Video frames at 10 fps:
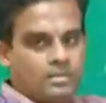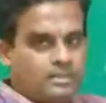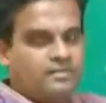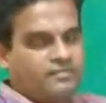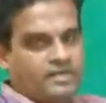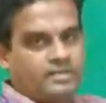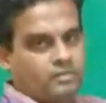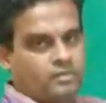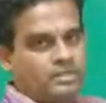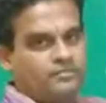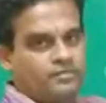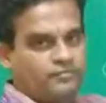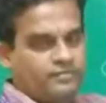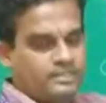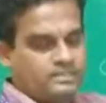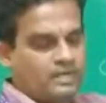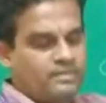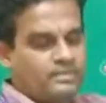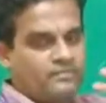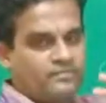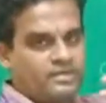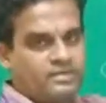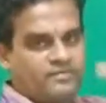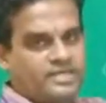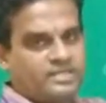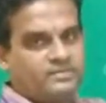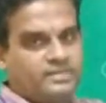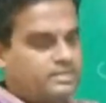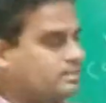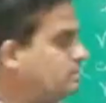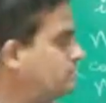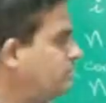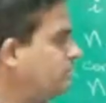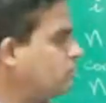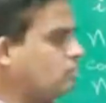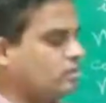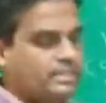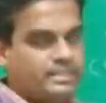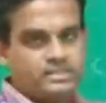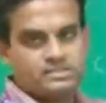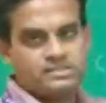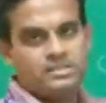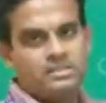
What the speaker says: different. Okay, if it is have a different refractive index, that is, if the core index